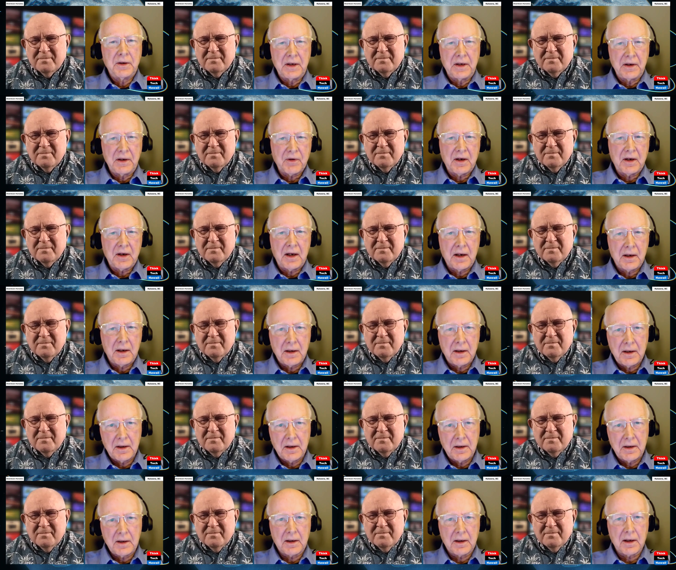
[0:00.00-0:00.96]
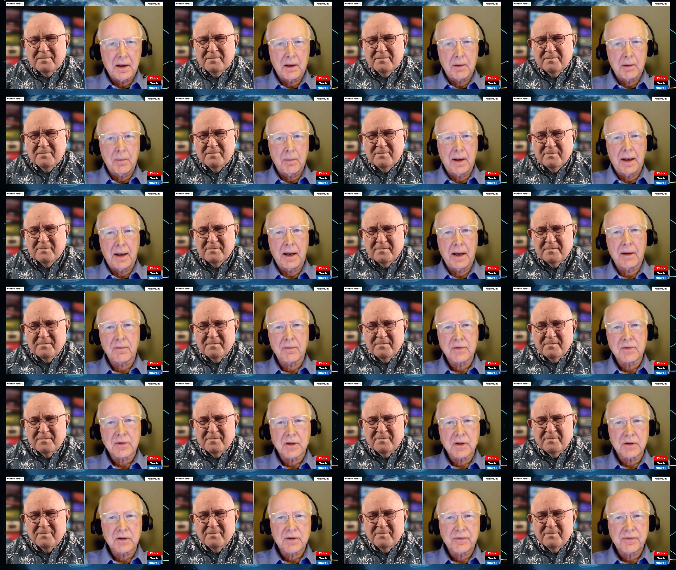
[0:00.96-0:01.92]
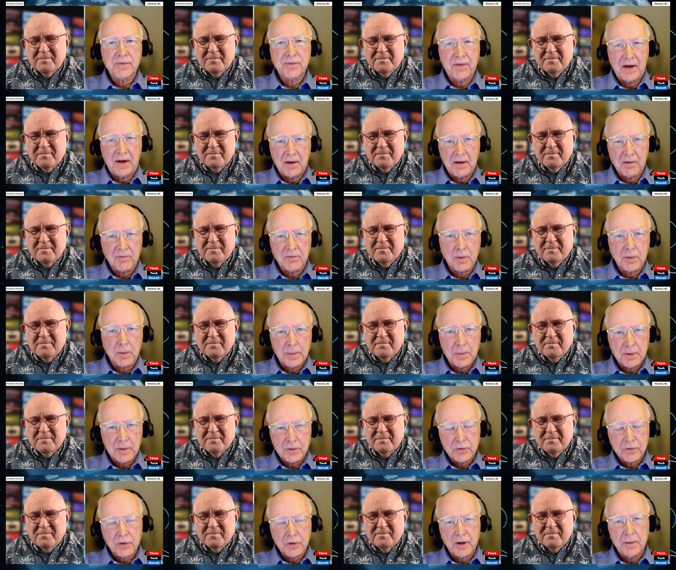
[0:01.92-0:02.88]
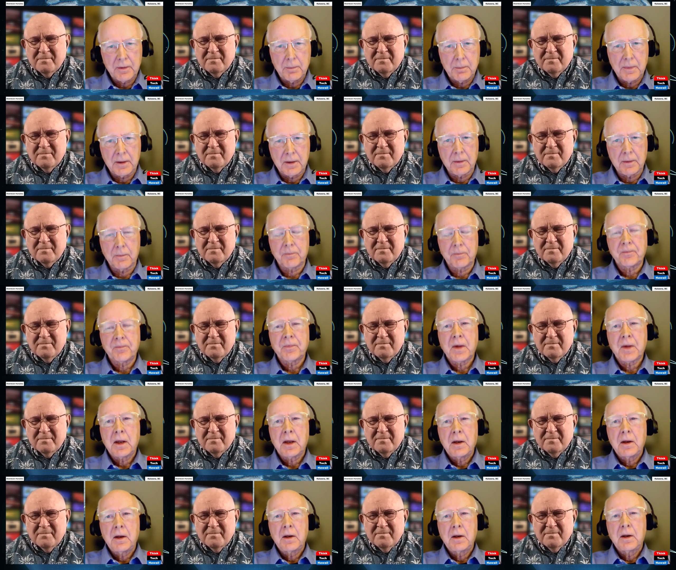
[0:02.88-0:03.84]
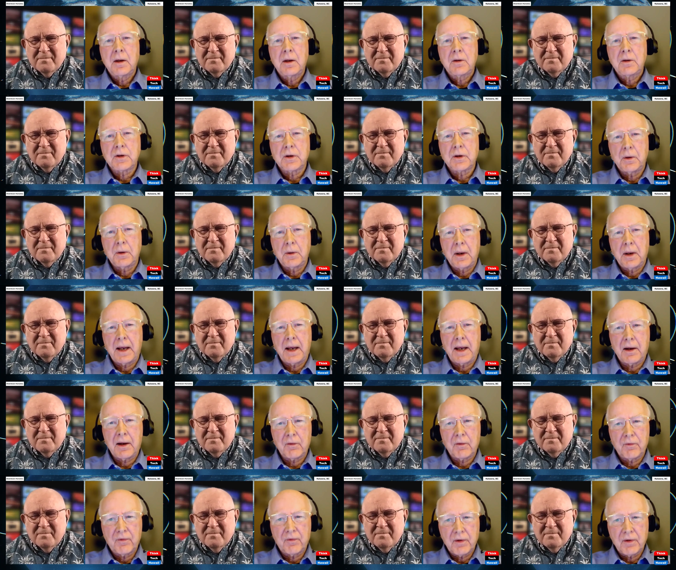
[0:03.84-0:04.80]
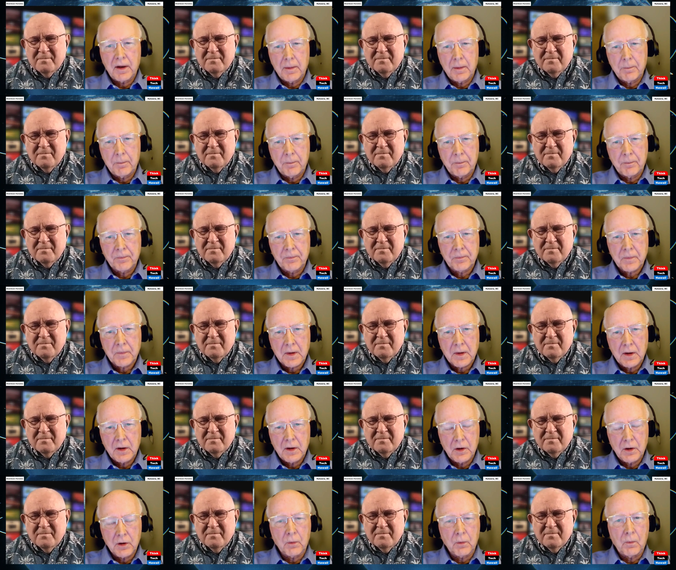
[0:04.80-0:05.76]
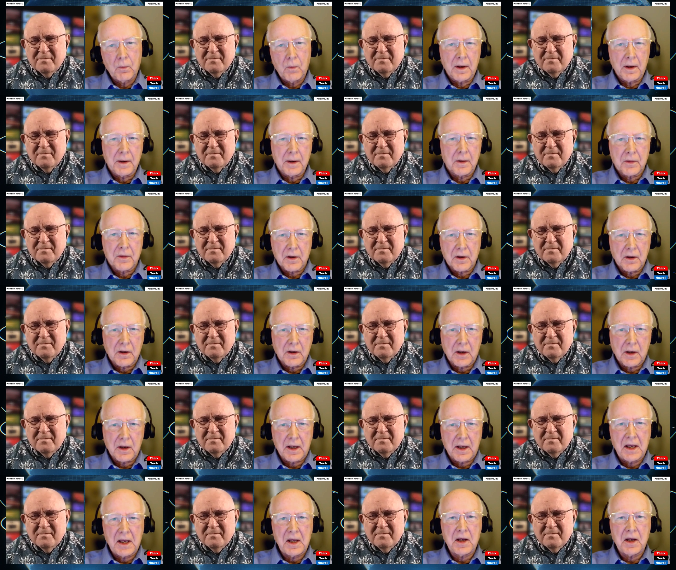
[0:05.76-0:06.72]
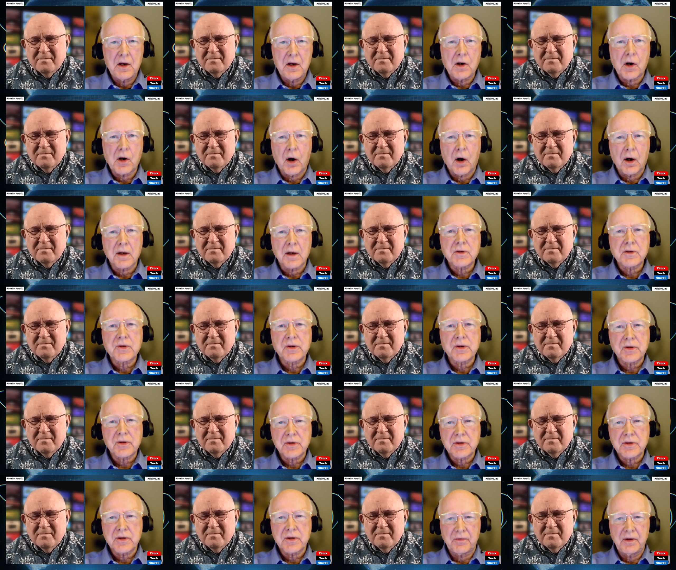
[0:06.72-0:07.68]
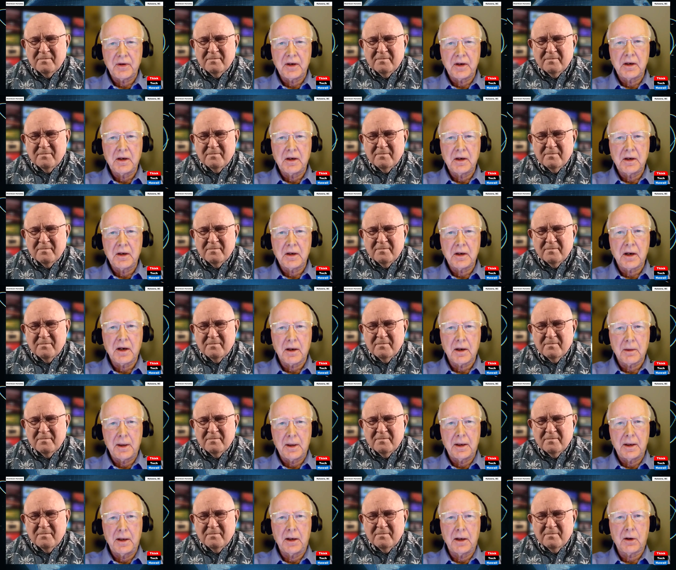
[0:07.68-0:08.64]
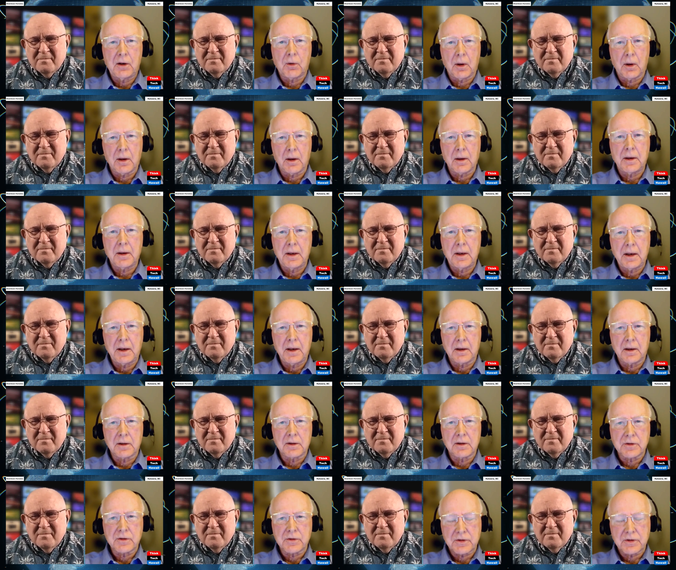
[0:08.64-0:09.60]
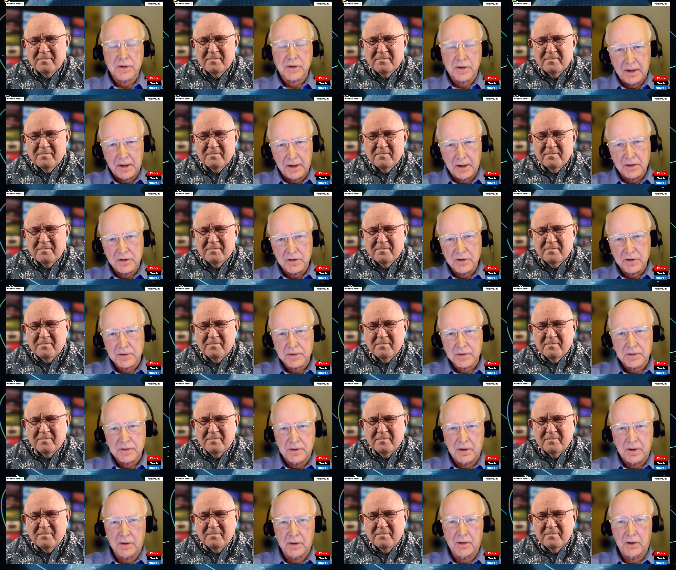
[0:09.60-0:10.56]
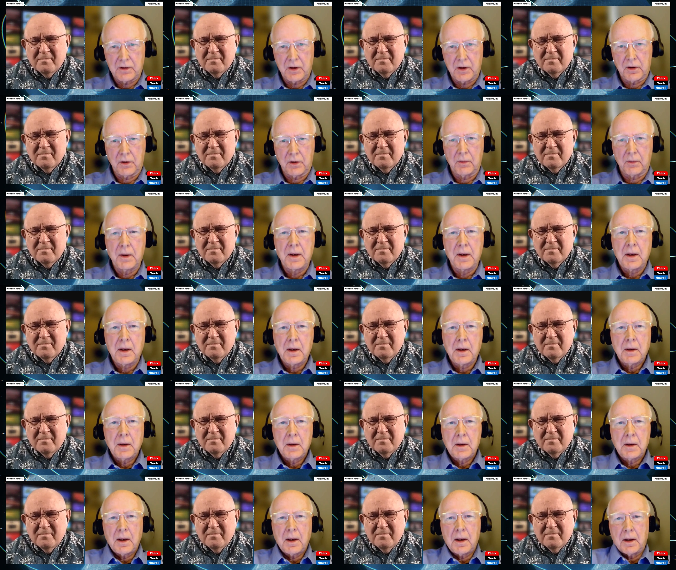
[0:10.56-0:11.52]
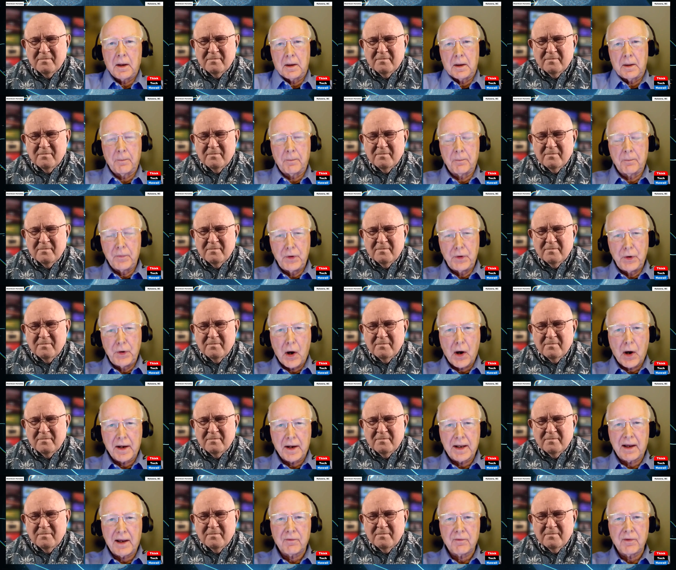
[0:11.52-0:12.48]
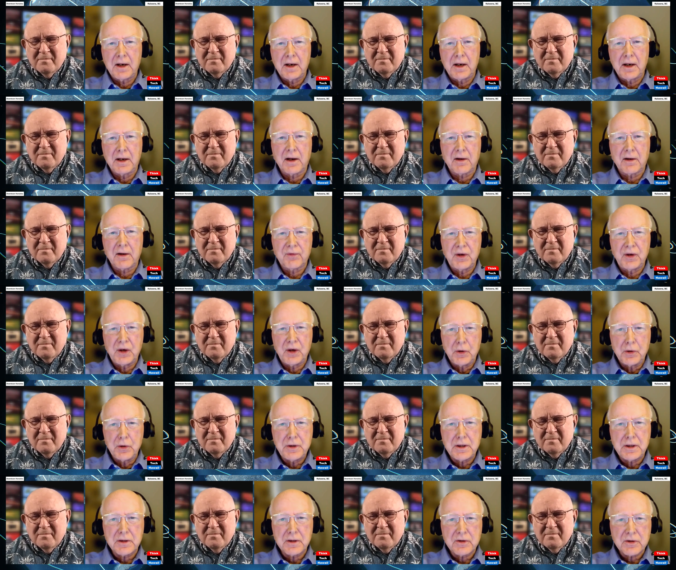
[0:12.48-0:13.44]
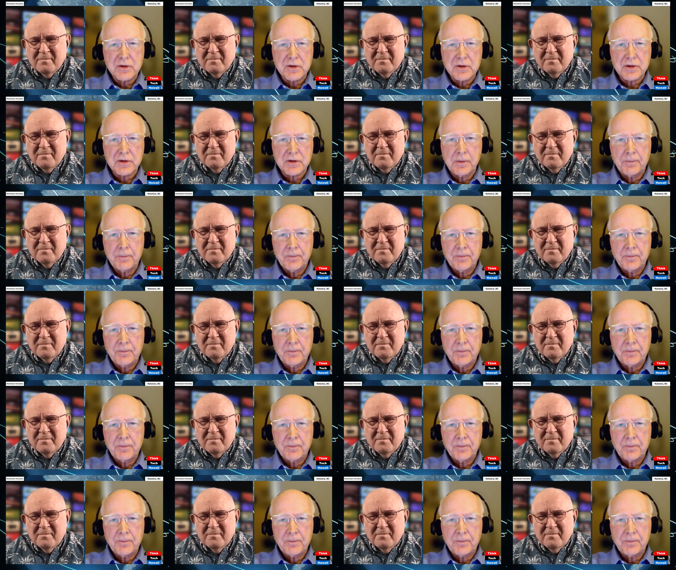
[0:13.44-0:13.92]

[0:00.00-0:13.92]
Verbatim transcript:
Speaker 1: dividend income have such favorable treatment, to have, um, you know, one of the key causes of income inequality is, is you know, um, not having enough unions.